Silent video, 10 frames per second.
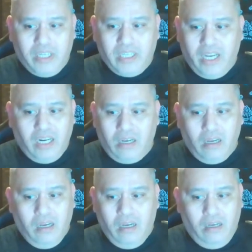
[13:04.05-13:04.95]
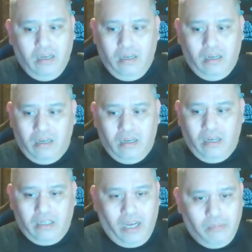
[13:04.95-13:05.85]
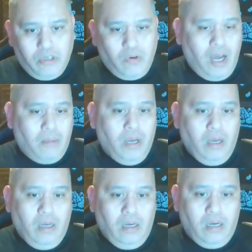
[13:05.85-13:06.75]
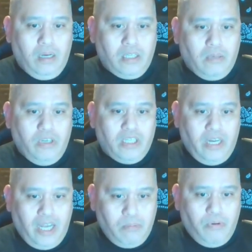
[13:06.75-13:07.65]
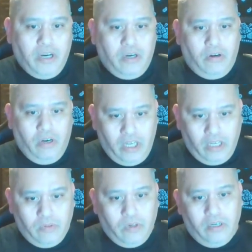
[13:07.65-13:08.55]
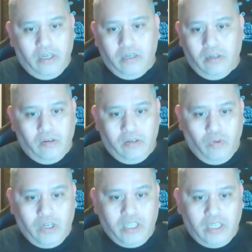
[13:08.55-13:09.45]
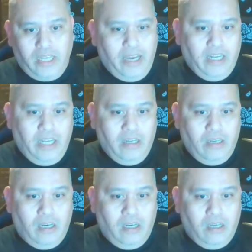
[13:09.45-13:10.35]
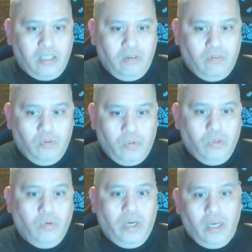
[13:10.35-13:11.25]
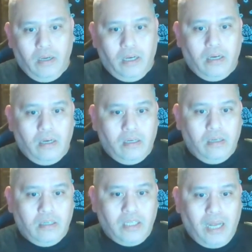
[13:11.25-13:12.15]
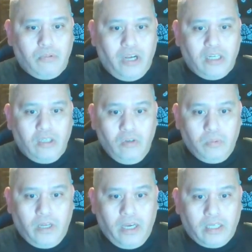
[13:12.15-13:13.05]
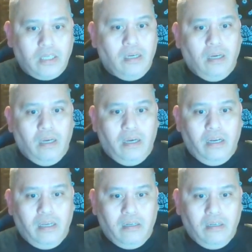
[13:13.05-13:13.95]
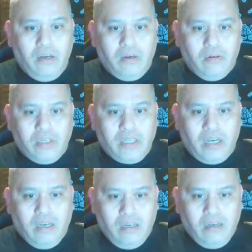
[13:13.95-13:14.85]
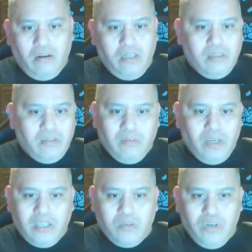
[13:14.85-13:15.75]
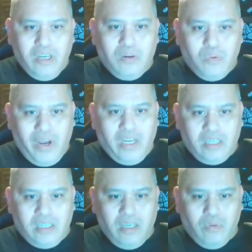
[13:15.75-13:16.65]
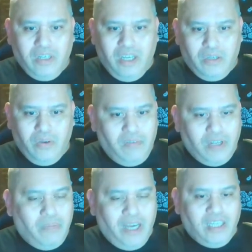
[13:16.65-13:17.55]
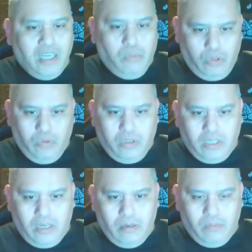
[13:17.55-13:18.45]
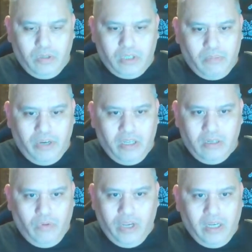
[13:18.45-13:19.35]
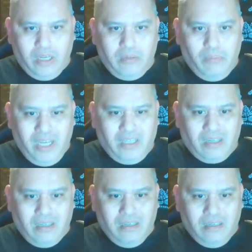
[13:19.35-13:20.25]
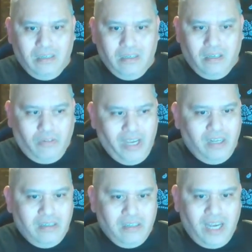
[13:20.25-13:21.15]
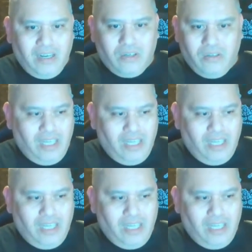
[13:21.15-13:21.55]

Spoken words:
It's like a atomic drop. Someone does a neck breaker. The other, and then, you know, Reynolds does that. And then Silver will do a Snapdragon suplex. And then, you know, it's like all these things. I mean, it's really great just seeing what they do. Every time I see them do it to somebody in the ring, it's amazing. Great technical.